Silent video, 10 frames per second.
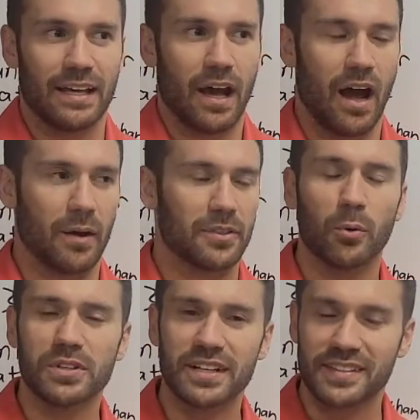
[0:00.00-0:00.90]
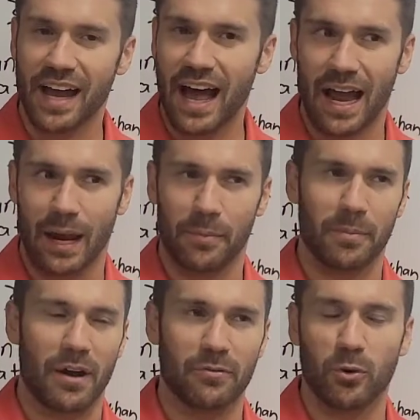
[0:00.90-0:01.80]
Uh, there was a time
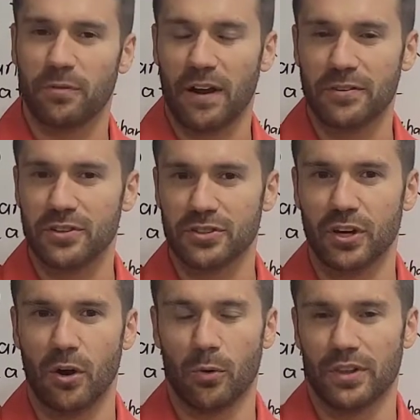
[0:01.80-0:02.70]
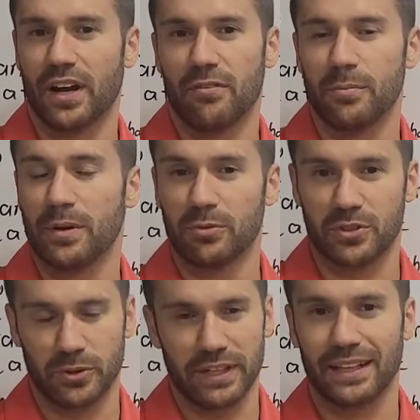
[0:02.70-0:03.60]
about four or five years ago where the government was
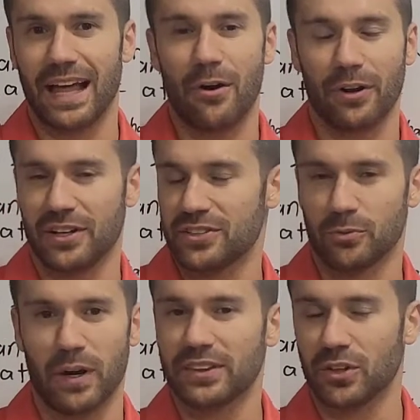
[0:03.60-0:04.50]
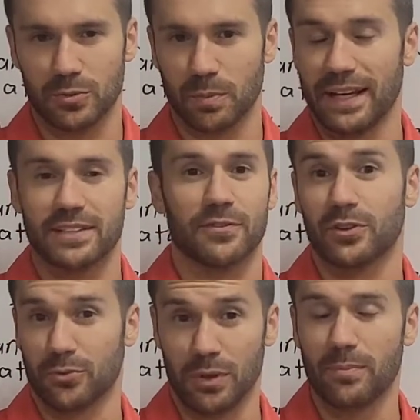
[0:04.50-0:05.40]
only allowing us to write those plans for
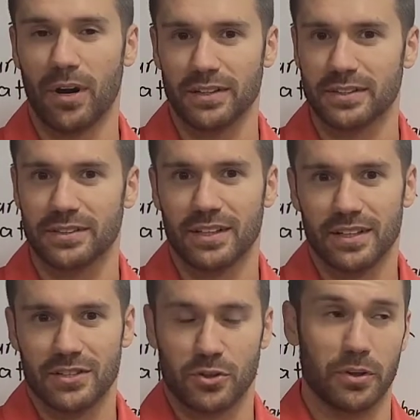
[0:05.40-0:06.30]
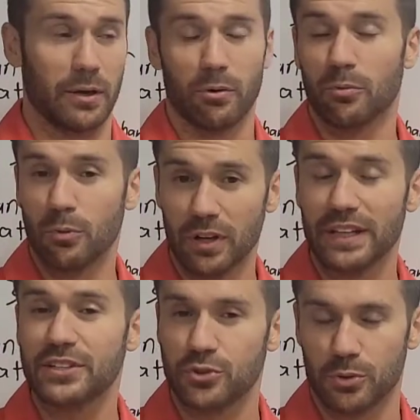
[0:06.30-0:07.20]
three months. So they were
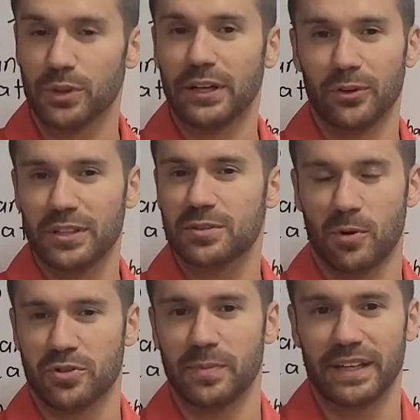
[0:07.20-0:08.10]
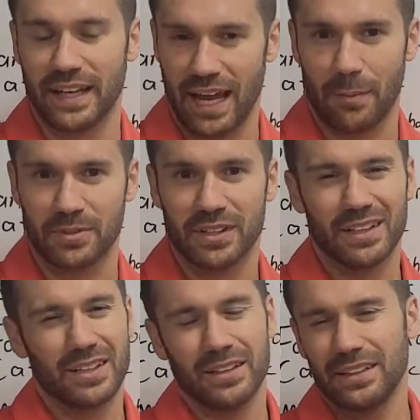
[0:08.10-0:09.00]
really, truly only supposed to be kept,
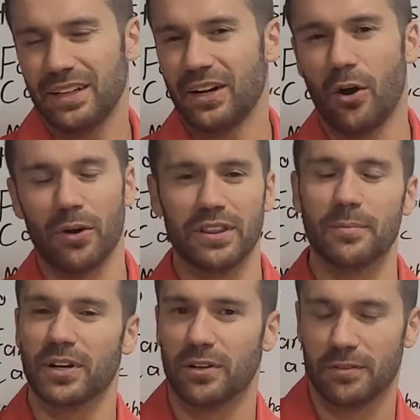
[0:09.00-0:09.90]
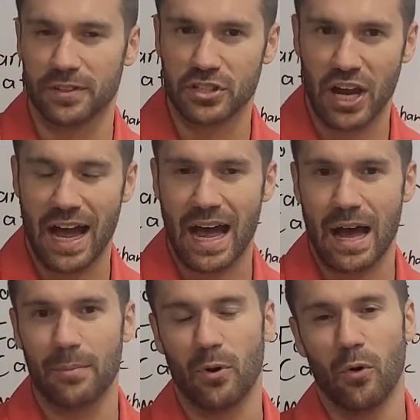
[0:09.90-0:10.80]
you know, in the middle of a
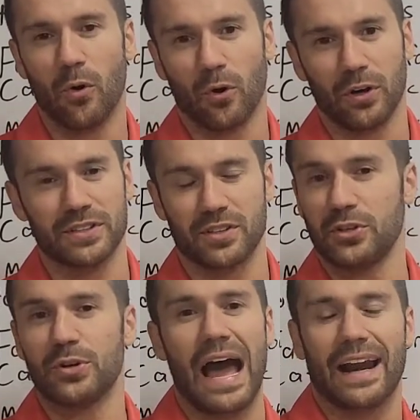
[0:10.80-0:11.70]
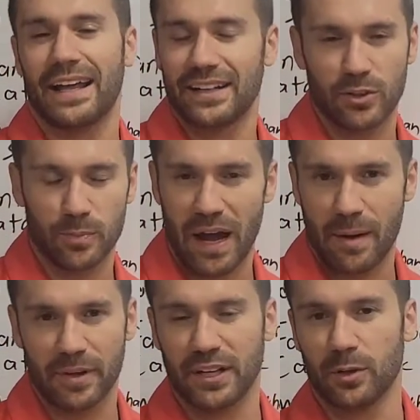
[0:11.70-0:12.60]
job or until you got on an
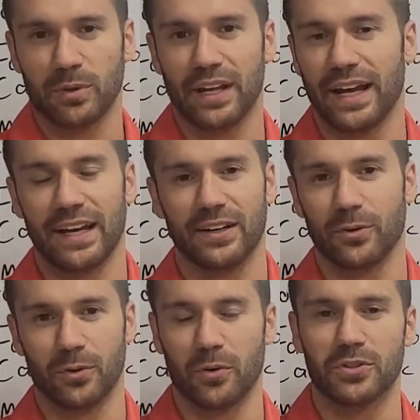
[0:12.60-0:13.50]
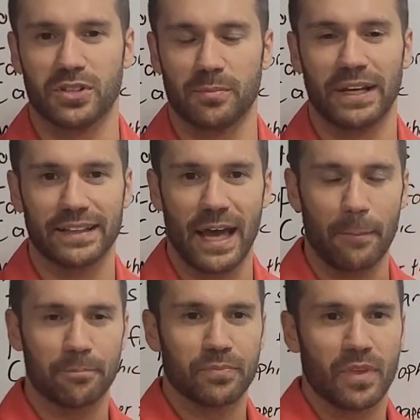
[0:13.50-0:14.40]
Obamacare plan or, or something like
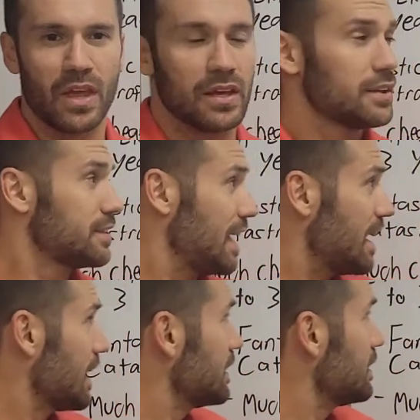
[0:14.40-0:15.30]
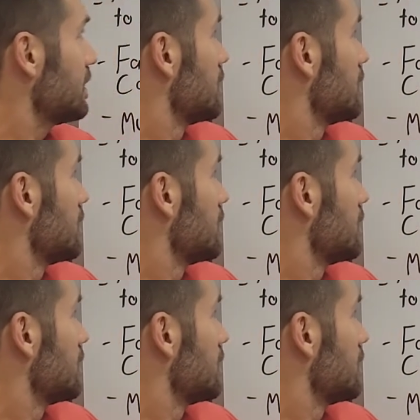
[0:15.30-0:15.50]
that. Then,